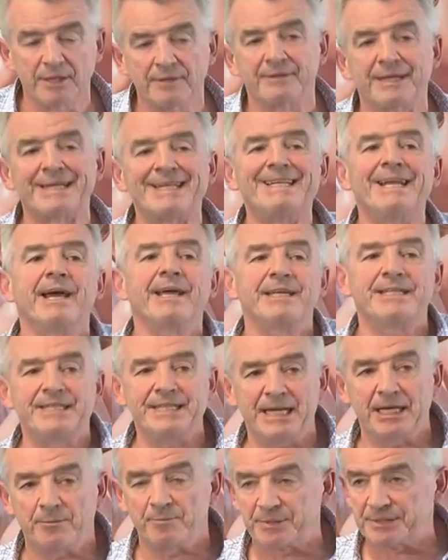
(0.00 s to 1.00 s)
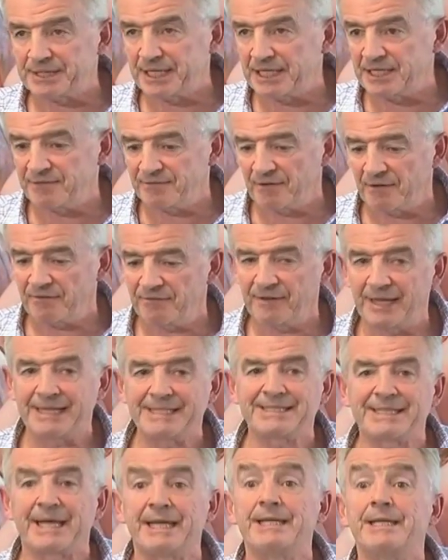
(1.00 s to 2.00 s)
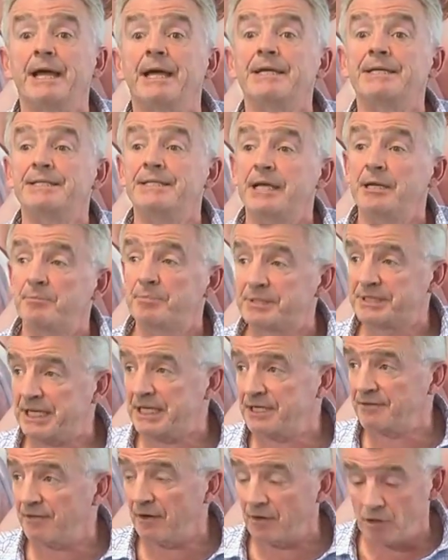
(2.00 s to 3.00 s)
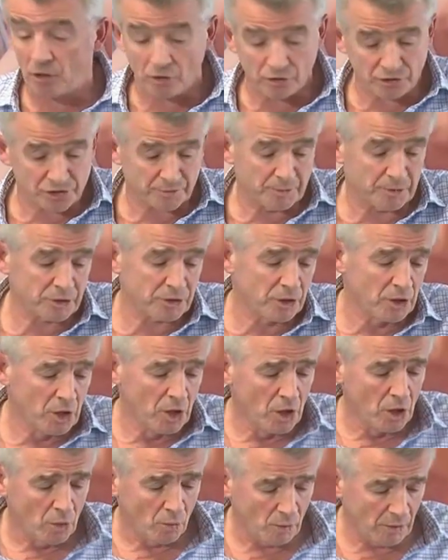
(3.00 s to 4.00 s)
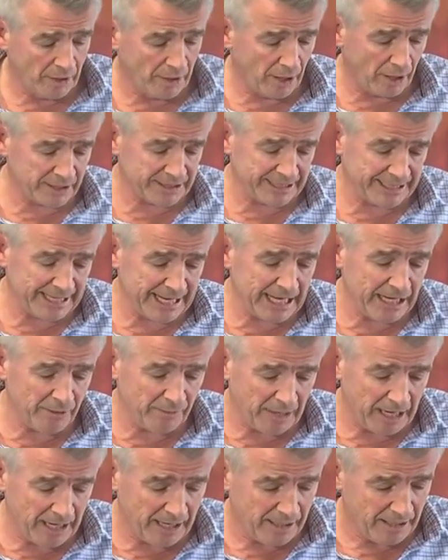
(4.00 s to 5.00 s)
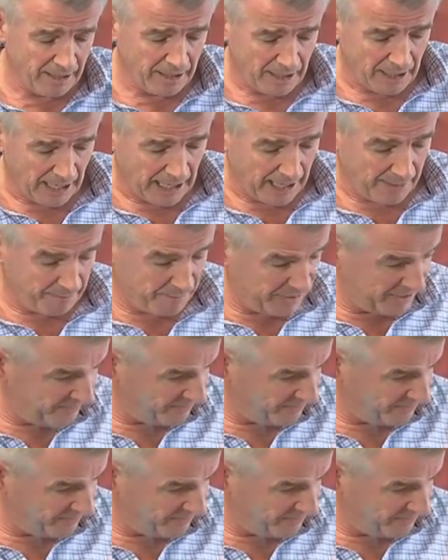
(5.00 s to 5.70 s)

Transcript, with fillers: that 98% of our flights and 98% of our customers will not in any way uh, be